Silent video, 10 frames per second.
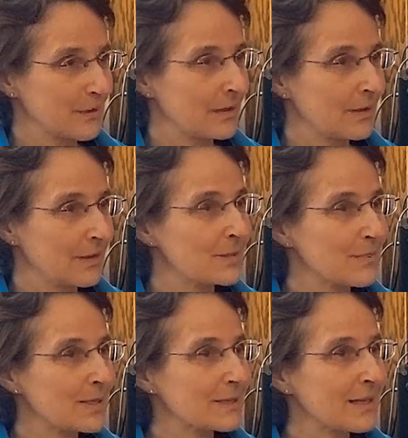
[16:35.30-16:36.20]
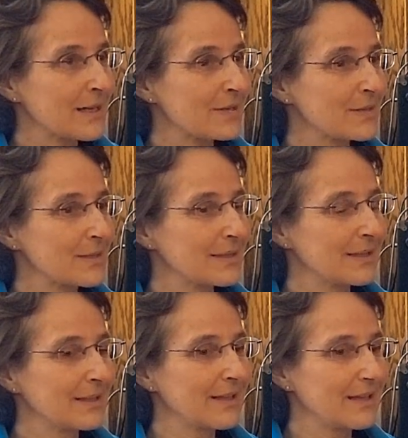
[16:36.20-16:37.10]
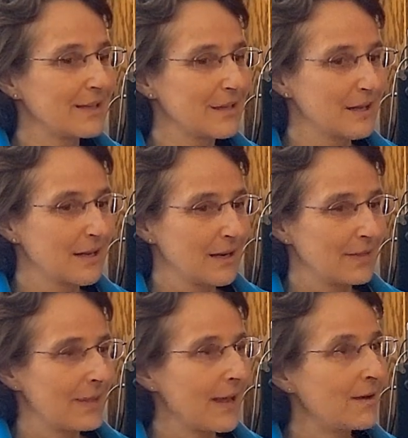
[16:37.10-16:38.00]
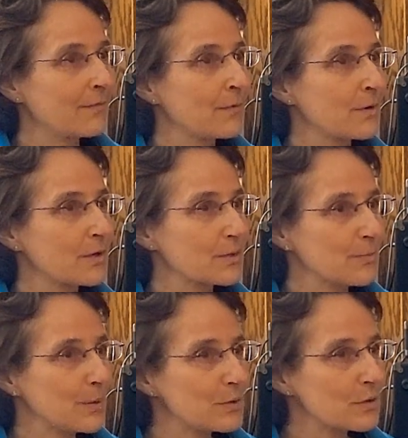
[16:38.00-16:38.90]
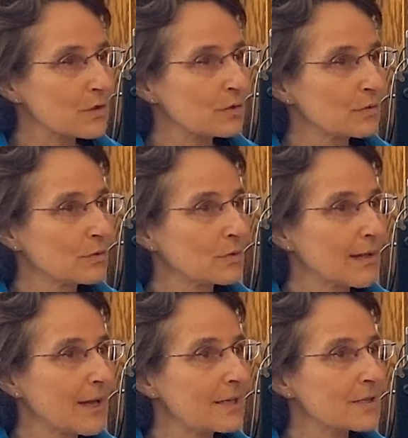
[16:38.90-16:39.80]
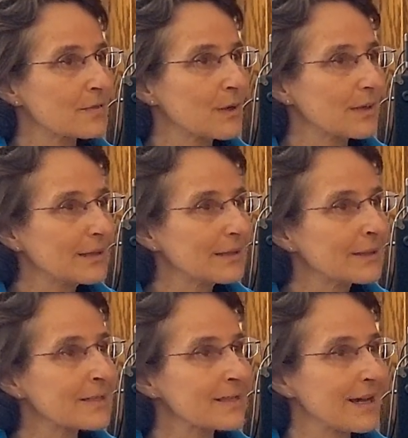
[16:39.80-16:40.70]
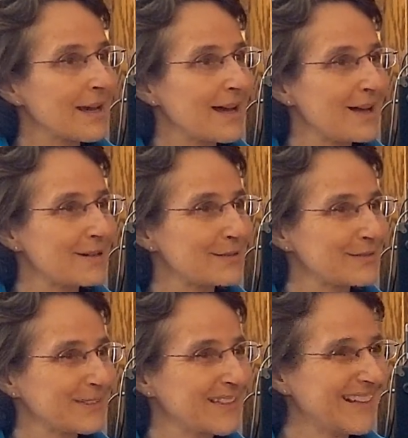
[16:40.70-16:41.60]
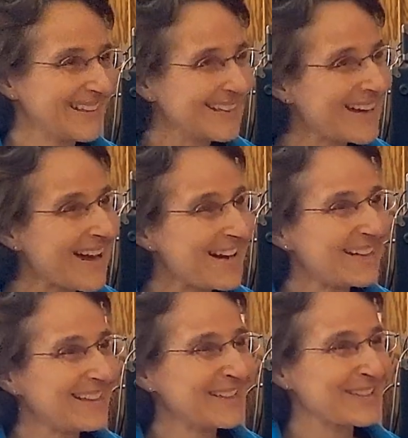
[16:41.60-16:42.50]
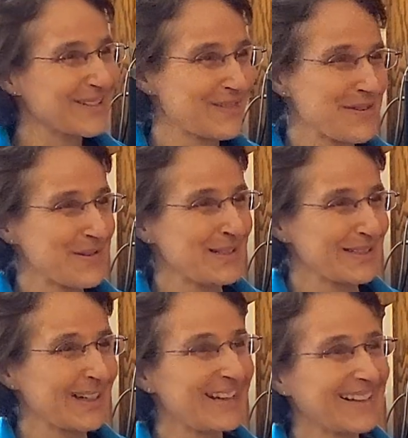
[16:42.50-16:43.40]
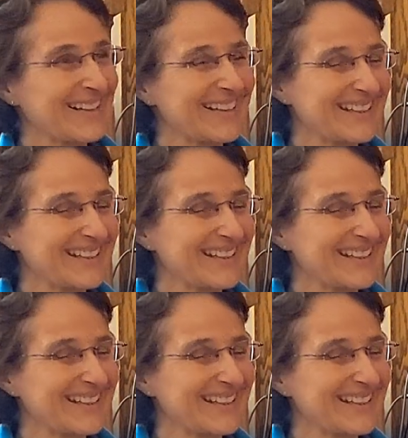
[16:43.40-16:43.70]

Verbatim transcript: He's my psychiatrist, and then they were supposed to guess what illness I have. Okay. Yeah. So we would talk.